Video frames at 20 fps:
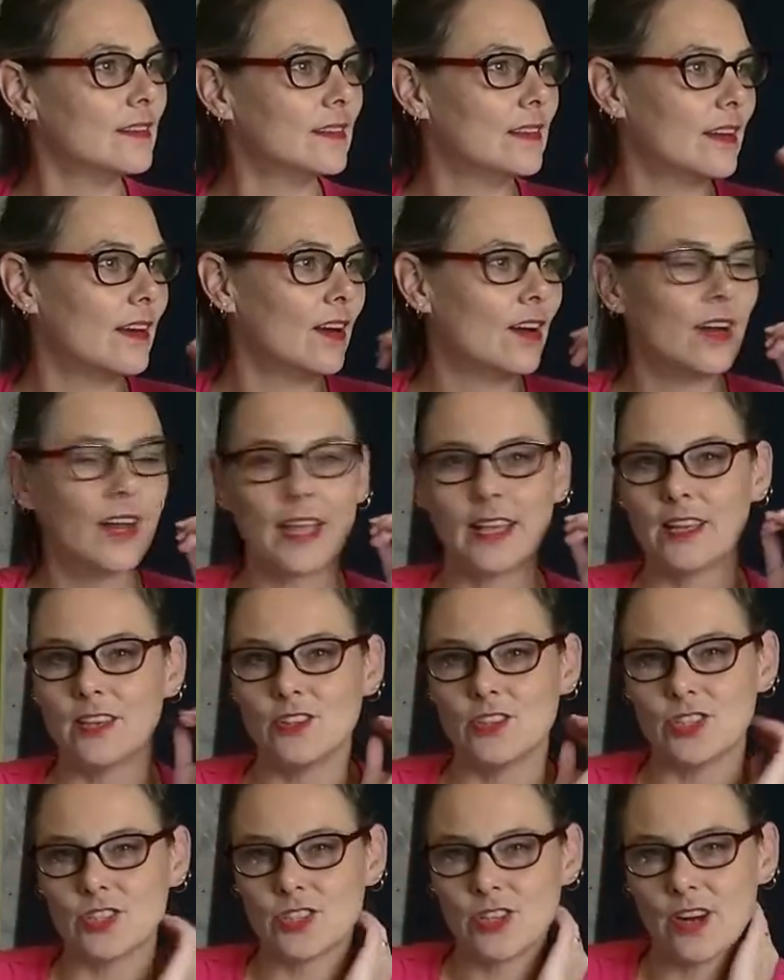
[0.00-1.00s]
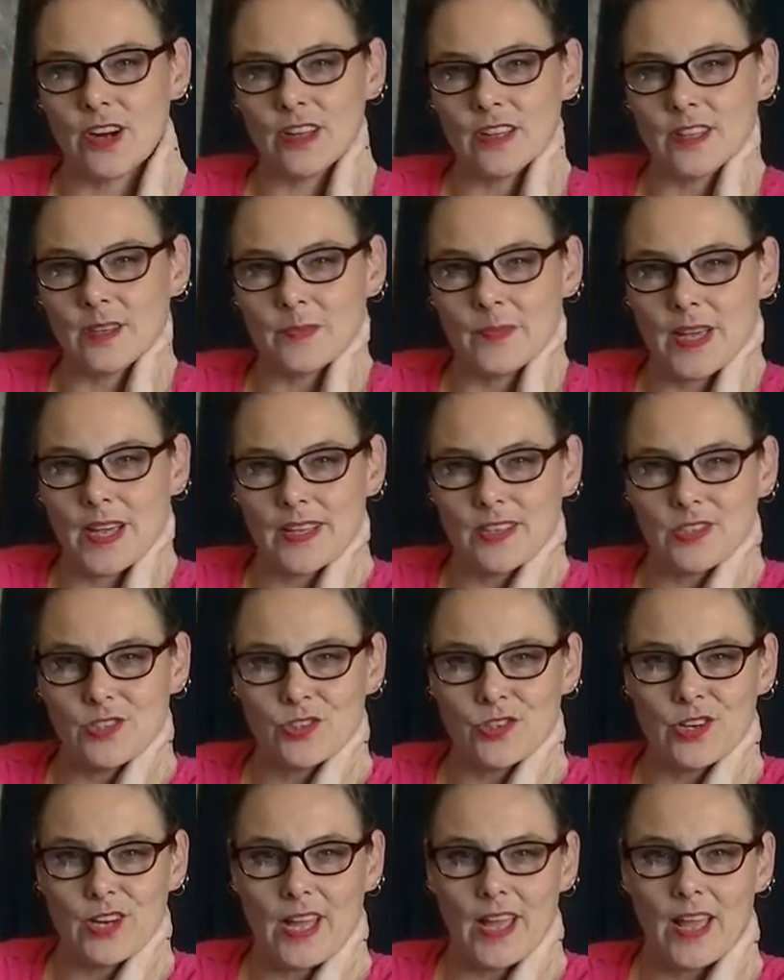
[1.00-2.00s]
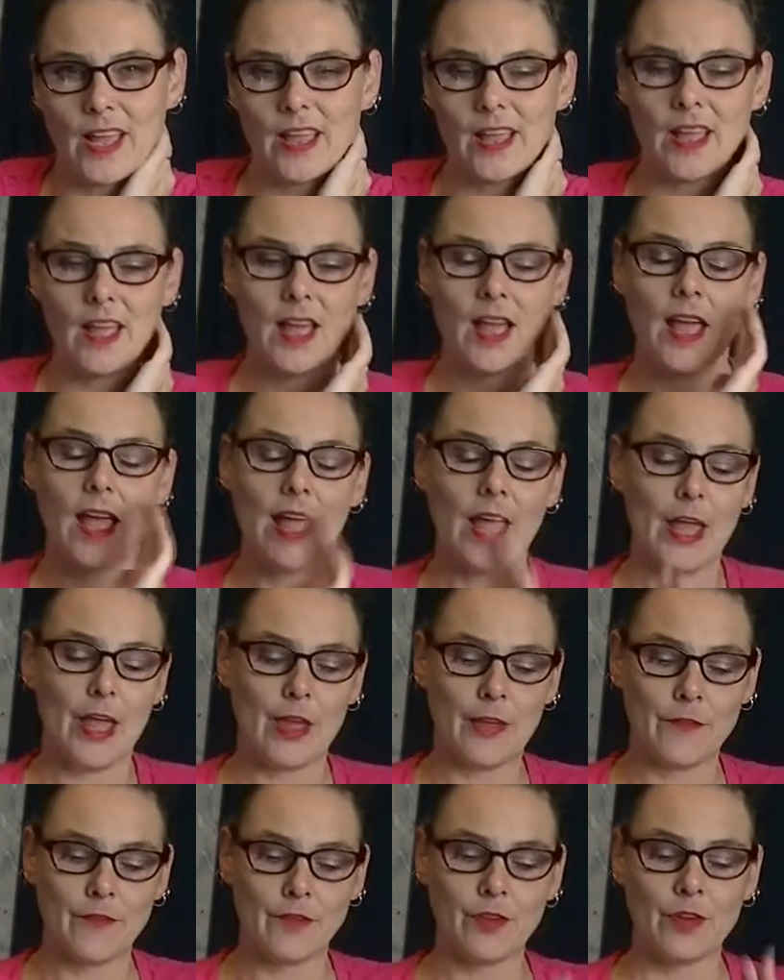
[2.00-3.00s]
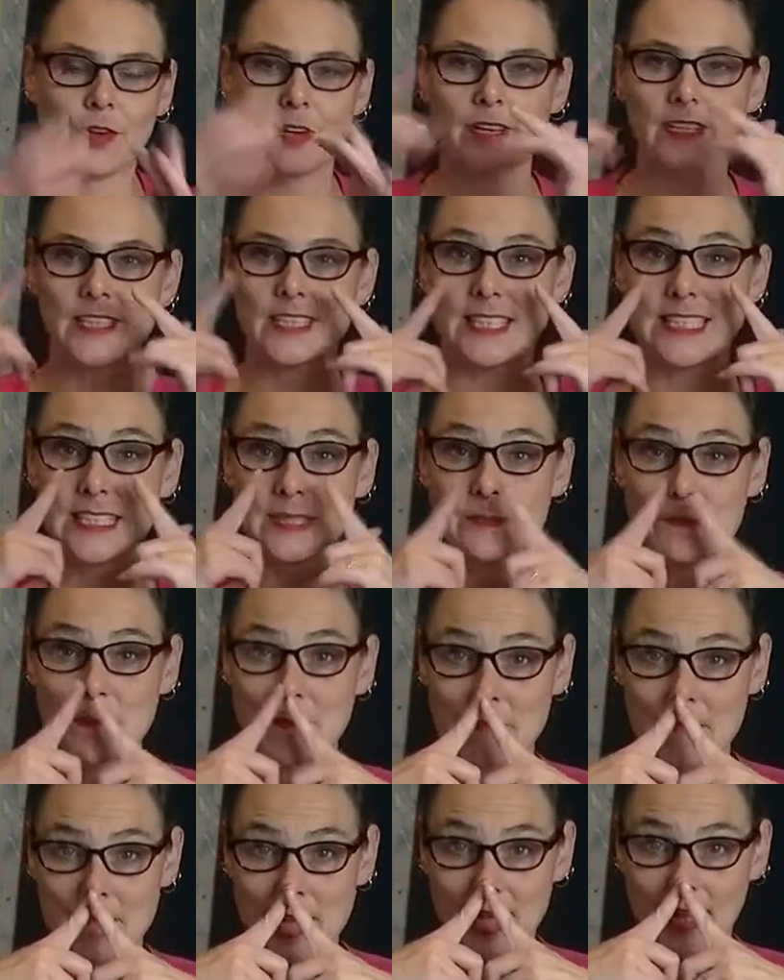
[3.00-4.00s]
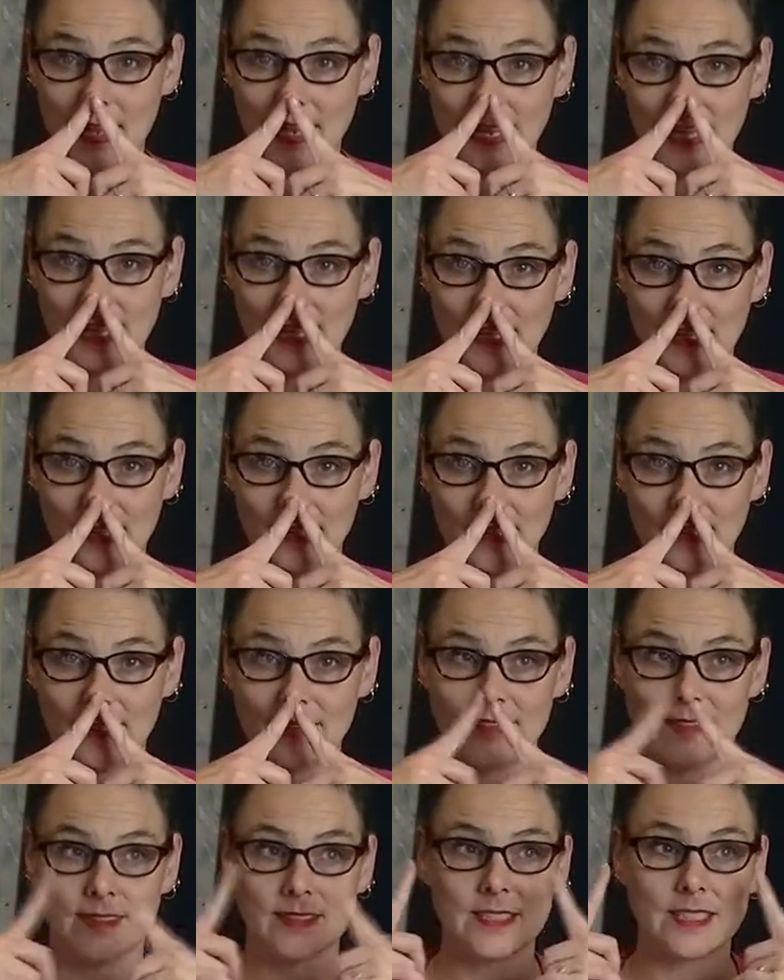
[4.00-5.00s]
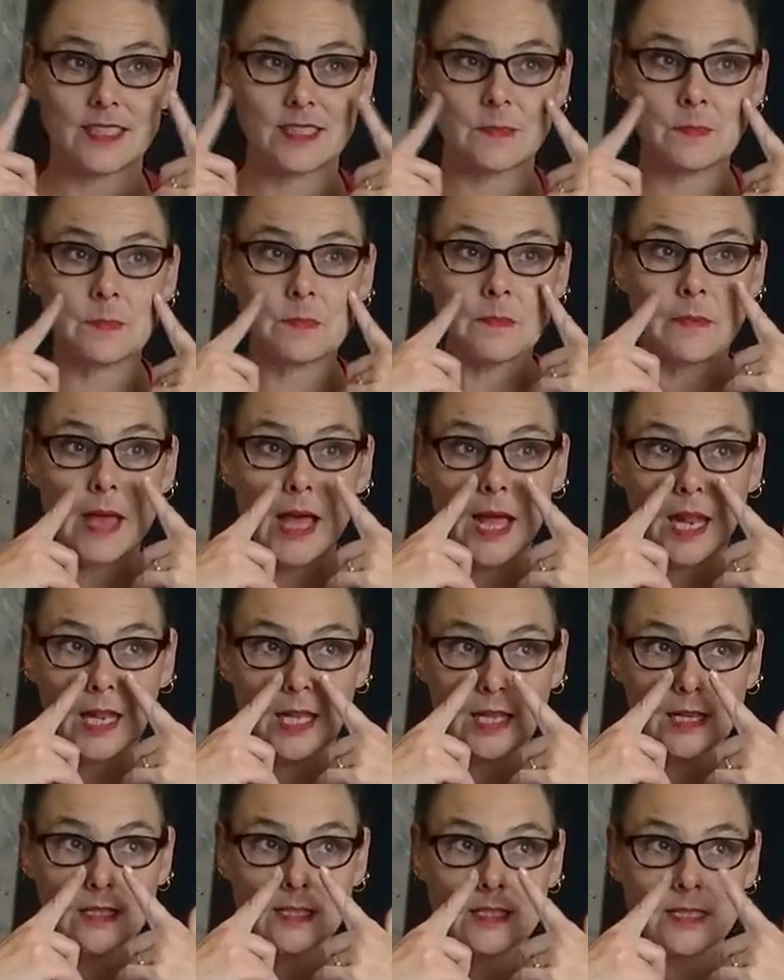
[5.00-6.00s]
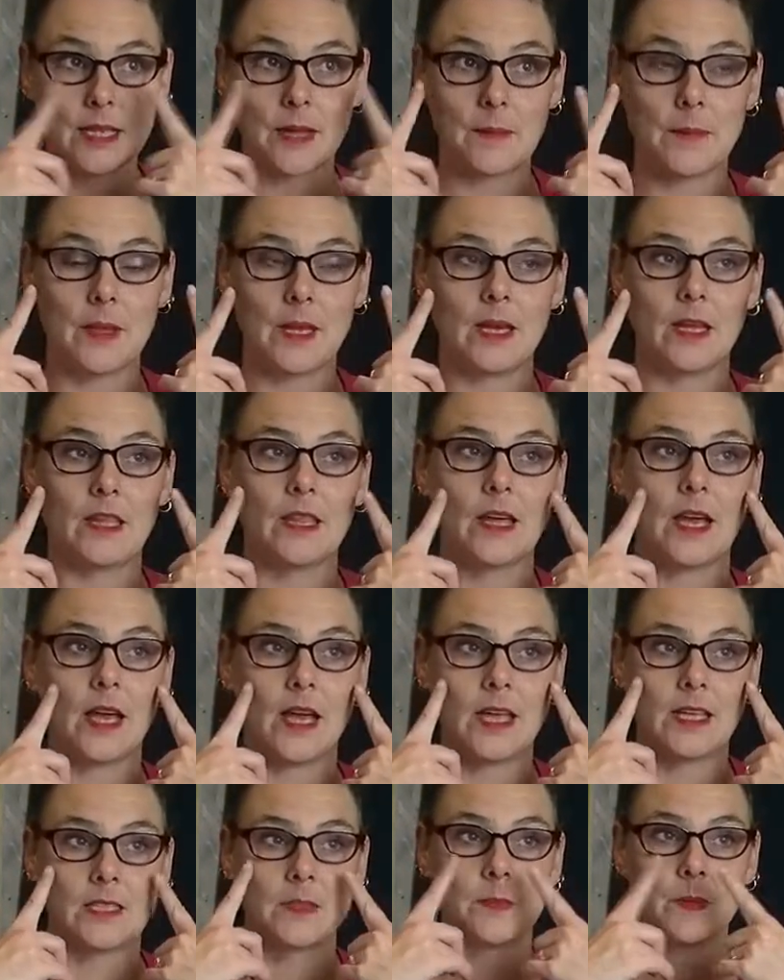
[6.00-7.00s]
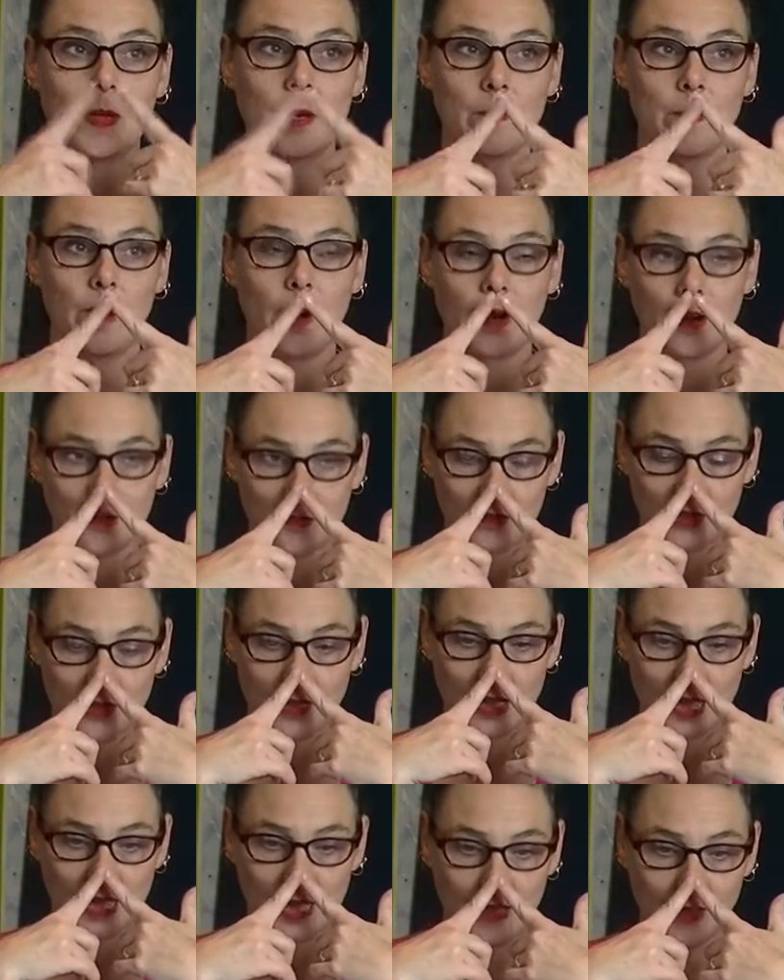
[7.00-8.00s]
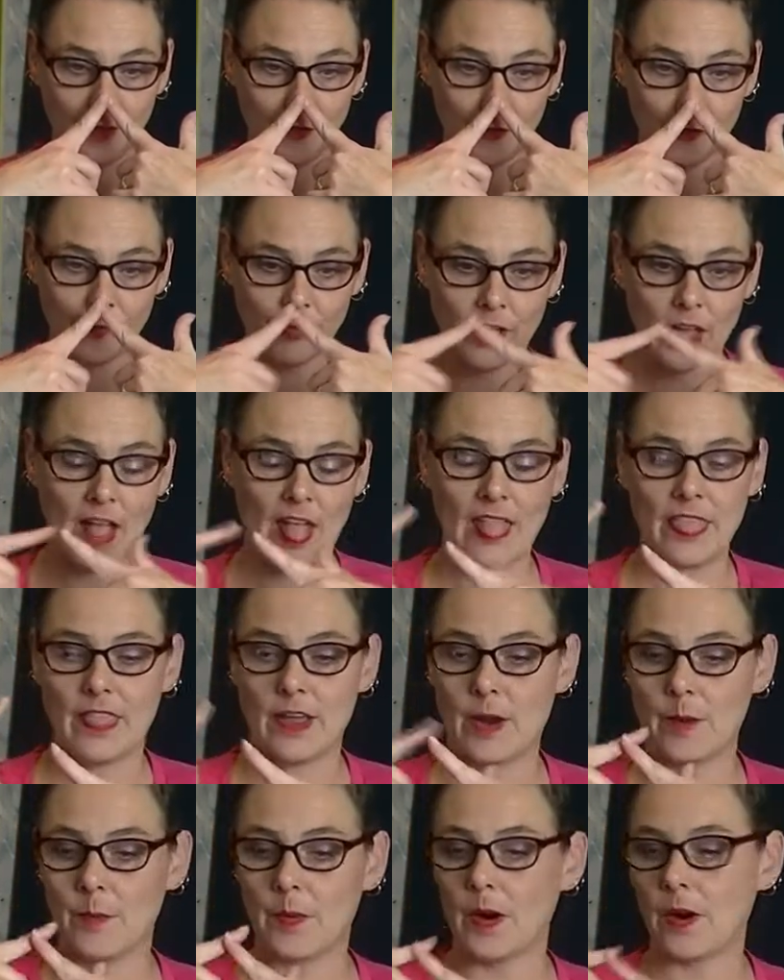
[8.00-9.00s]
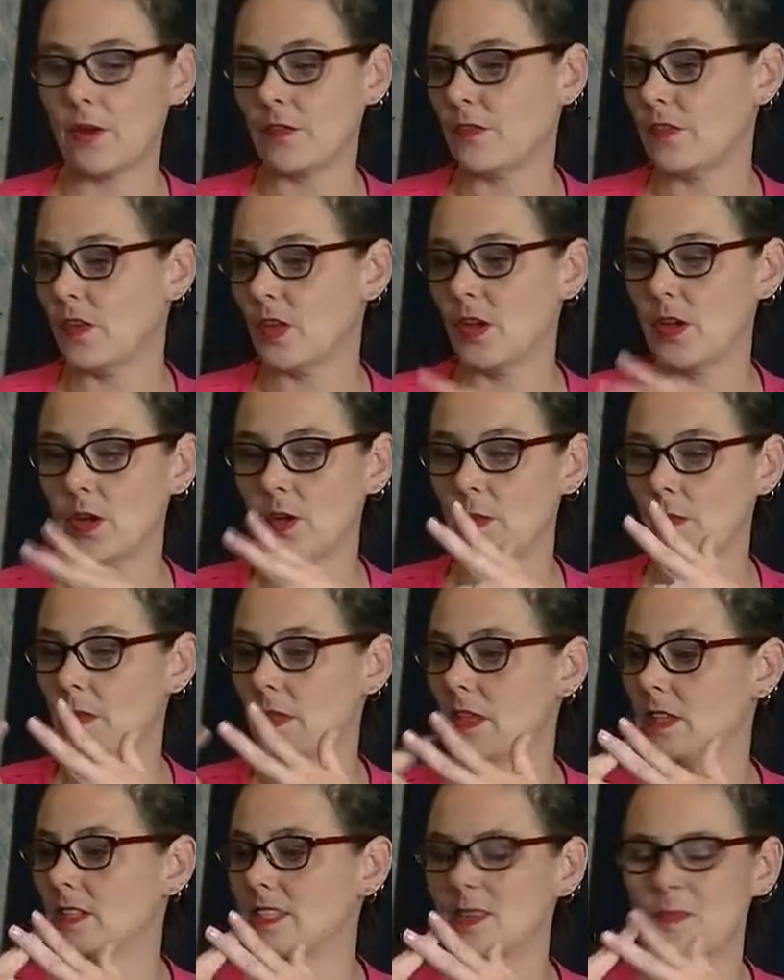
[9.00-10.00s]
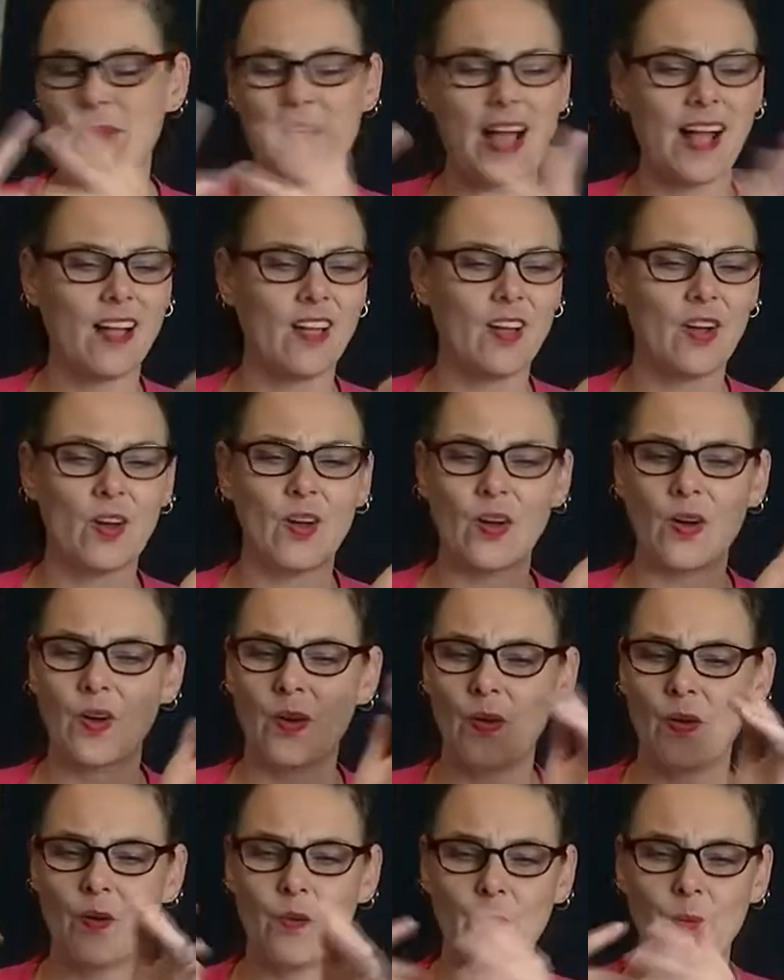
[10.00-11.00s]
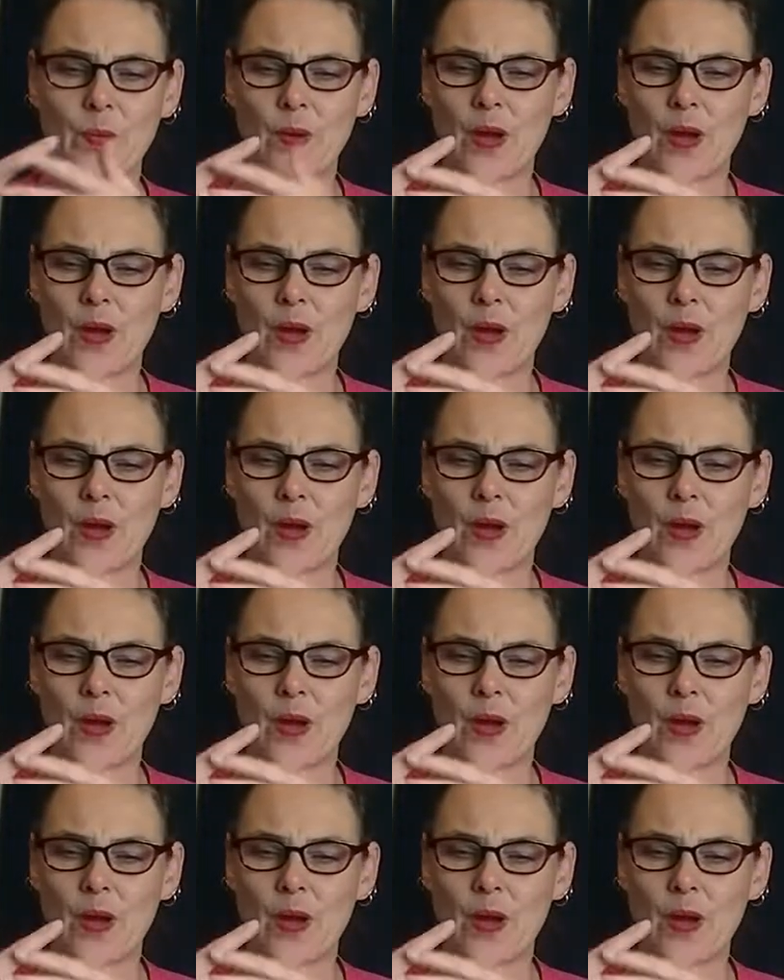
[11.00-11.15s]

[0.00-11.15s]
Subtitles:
or like you just heard them yesterday, if you're smelling somebody that has been a part of your life, their perfume, the tobacco,